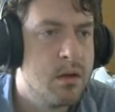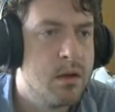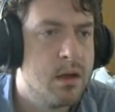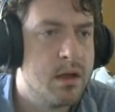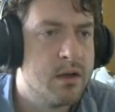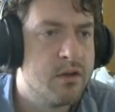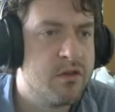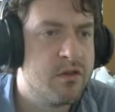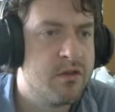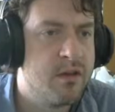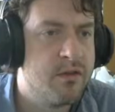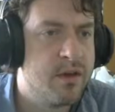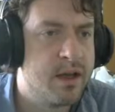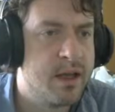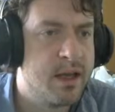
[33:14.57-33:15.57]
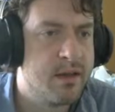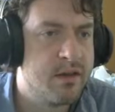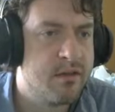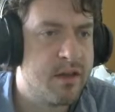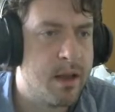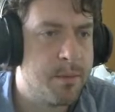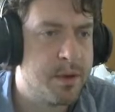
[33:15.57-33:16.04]
And let's just see if I can get this
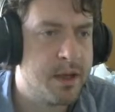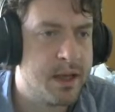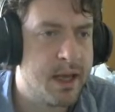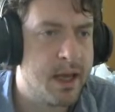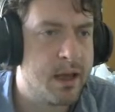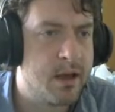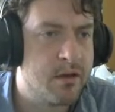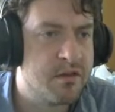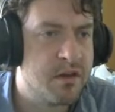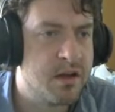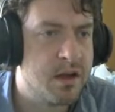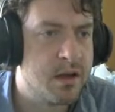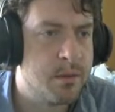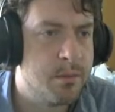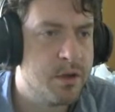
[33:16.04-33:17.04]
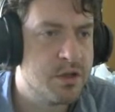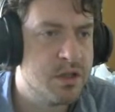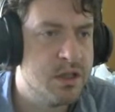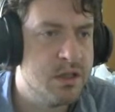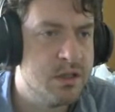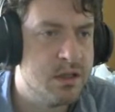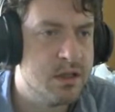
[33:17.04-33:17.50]
to happen again, because then I can much
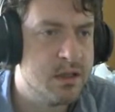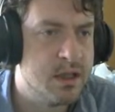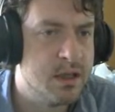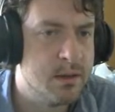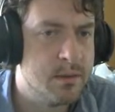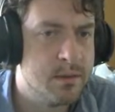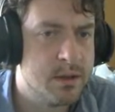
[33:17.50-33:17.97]
easier debug